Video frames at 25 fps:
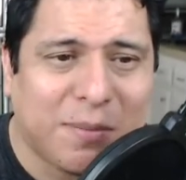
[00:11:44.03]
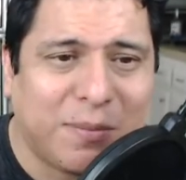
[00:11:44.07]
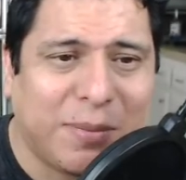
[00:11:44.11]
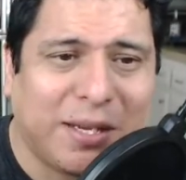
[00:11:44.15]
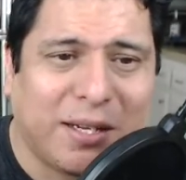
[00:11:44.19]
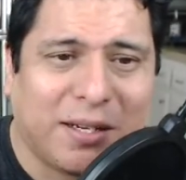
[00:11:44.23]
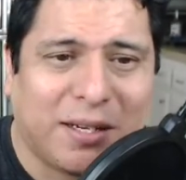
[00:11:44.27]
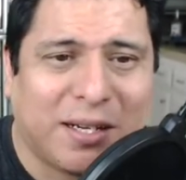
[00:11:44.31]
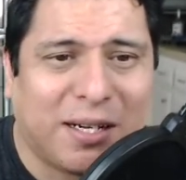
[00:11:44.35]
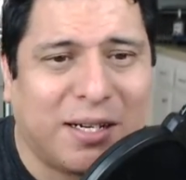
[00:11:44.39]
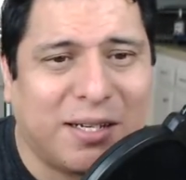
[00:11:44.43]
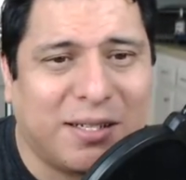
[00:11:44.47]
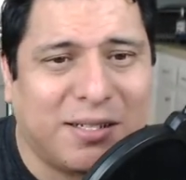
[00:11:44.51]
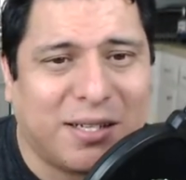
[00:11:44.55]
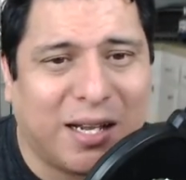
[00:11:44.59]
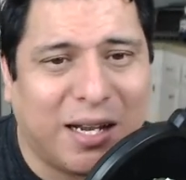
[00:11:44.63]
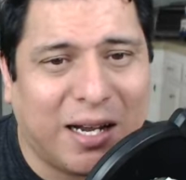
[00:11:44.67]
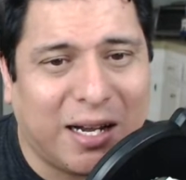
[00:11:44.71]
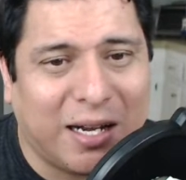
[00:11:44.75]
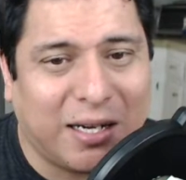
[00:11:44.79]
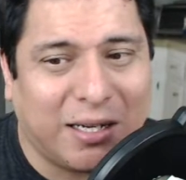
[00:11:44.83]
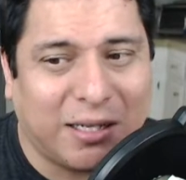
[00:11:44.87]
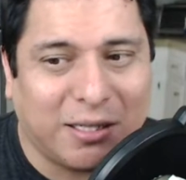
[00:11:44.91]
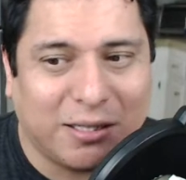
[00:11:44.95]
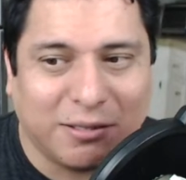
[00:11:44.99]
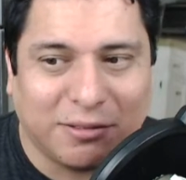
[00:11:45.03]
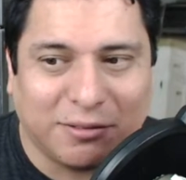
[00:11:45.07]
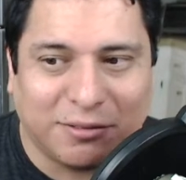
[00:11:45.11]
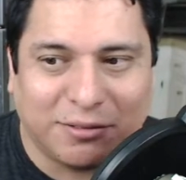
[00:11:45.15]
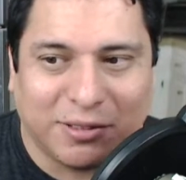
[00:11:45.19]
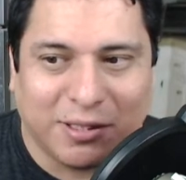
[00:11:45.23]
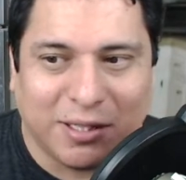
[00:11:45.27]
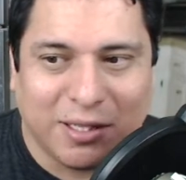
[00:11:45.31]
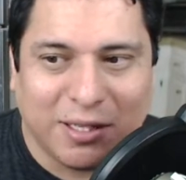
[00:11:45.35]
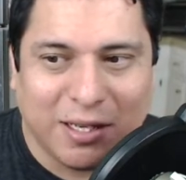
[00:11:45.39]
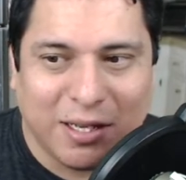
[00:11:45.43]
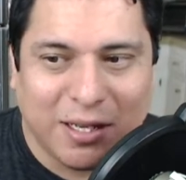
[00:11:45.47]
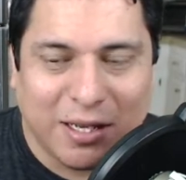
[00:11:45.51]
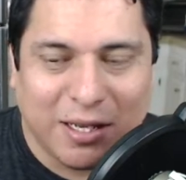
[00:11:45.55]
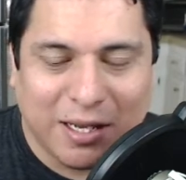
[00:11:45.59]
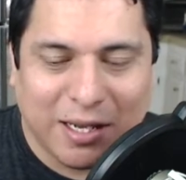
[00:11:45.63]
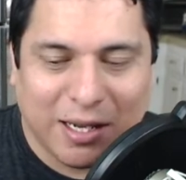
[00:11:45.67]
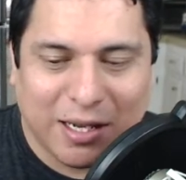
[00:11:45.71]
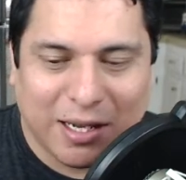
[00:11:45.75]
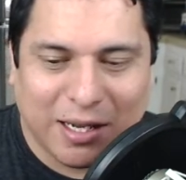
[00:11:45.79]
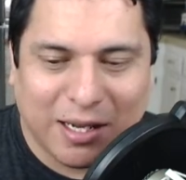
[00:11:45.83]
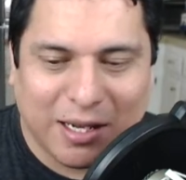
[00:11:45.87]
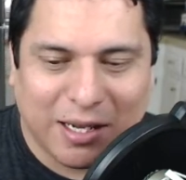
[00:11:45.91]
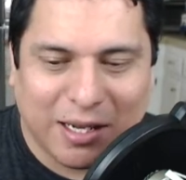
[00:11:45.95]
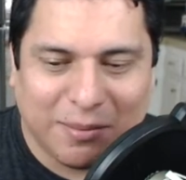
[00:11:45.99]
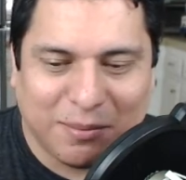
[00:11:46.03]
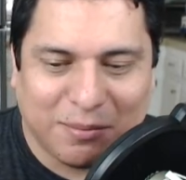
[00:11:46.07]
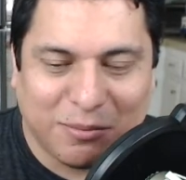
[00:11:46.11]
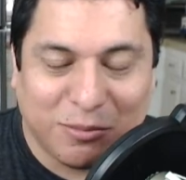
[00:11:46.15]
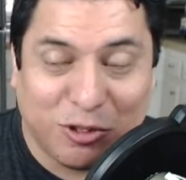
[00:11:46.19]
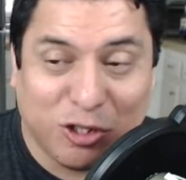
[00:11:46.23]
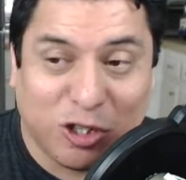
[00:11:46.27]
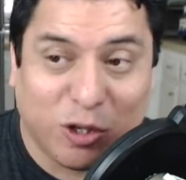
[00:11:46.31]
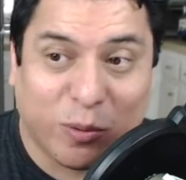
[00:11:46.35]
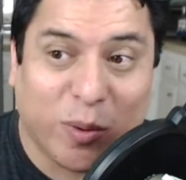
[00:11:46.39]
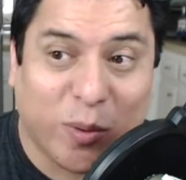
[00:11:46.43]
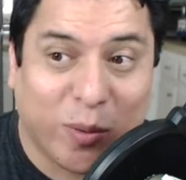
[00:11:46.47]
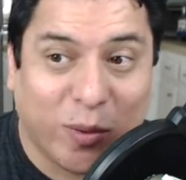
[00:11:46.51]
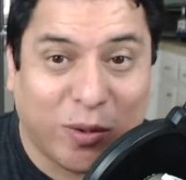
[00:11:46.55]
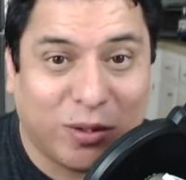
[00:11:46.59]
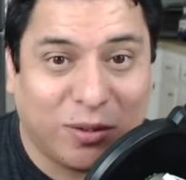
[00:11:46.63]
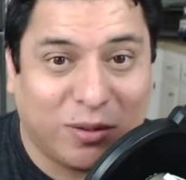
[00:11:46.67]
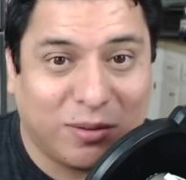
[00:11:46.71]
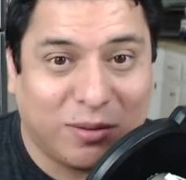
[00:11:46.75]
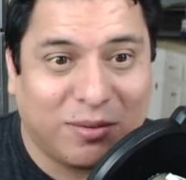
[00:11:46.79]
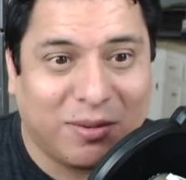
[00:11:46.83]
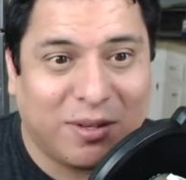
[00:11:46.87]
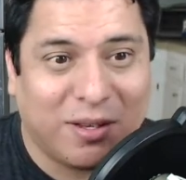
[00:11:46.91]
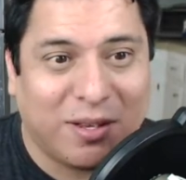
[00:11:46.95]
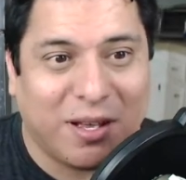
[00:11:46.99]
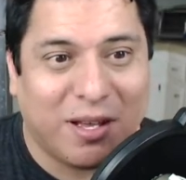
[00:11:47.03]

because of Super Bowl,